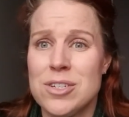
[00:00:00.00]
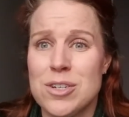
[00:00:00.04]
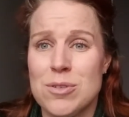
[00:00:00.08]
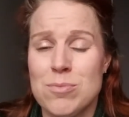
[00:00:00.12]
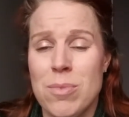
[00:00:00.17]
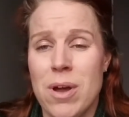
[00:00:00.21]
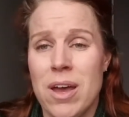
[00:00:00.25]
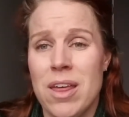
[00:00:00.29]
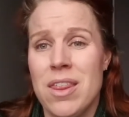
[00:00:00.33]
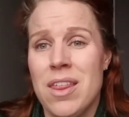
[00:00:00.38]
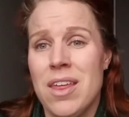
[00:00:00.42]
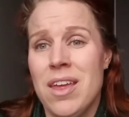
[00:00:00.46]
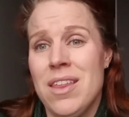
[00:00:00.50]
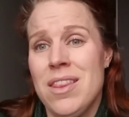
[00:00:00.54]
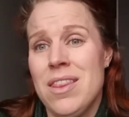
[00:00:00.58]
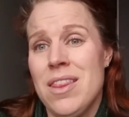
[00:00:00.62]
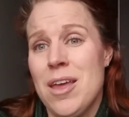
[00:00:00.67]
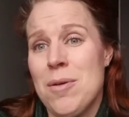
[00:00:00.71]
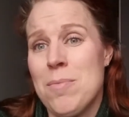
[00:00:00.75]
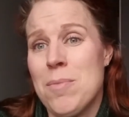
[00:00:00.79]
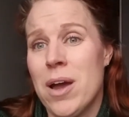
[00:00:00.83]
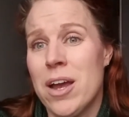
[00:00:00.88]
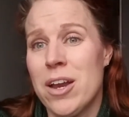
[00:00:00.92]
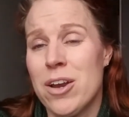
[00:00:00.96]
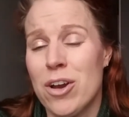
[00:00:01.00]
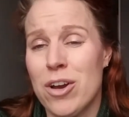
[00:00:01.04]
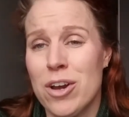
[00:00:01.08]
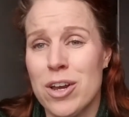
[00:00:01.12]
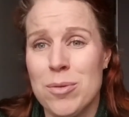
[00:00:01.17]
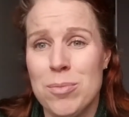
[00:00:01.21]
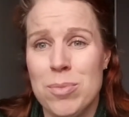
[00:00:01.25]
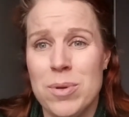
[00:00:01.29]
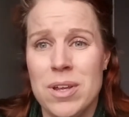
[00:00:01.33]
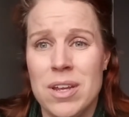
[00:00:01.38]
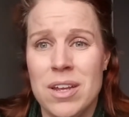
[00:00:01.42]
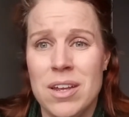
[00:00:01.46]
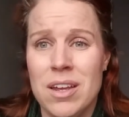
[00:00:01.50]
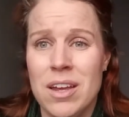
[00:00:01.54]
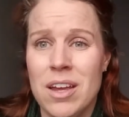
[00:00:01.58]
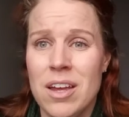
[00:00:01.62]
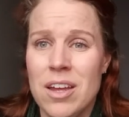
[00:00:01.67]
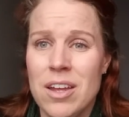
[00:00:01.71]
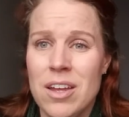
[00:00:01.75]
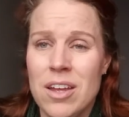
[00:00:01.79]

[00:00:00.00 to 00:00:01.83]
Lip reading: and by then they might already be